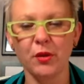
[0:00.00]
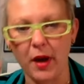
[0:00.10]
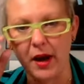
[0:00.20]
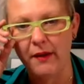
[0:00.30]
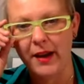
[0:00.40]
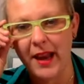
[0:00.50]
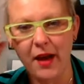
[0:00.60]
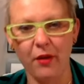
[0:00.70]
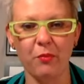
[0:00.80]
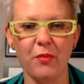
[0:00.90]
you are and
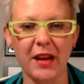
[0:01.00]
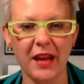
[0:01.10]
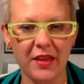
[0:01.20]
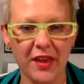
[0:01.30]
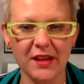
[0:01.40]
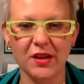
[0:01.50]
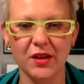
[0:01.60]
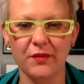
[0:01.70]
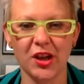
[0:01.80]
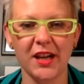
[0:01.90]
how many things
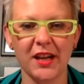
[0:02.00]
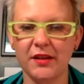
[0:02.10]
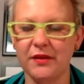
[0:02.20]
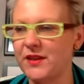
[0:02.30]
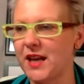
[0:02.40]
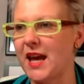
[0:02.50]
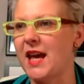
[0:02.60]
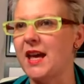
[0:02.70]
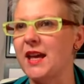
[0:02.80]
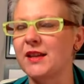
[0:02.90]
you've achieved,
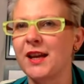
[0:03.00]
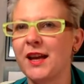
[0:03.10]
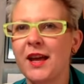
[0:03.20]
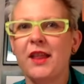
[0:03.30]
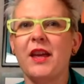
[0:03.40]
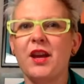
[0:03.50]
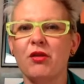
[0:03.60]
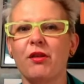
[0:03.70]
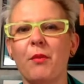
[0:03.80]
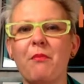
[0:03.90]
and that
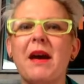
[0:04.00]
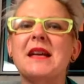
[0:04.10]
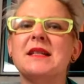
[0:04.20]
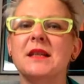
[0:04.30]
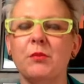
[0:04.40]
you're an amazing